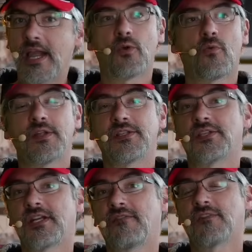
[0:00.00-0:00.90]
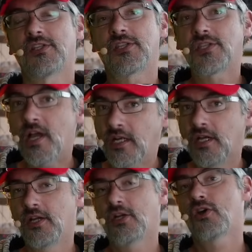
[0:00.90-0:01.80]
the ones that even
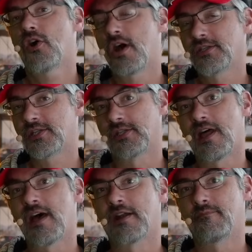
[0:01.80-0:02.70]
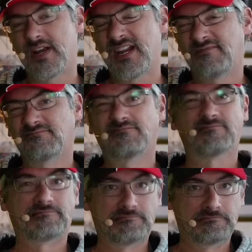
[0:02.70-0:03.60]
suck cost a lot of money.
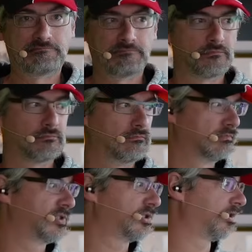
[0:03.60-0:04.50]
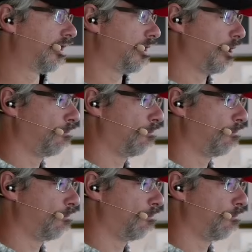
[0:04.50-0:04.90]
So there you go.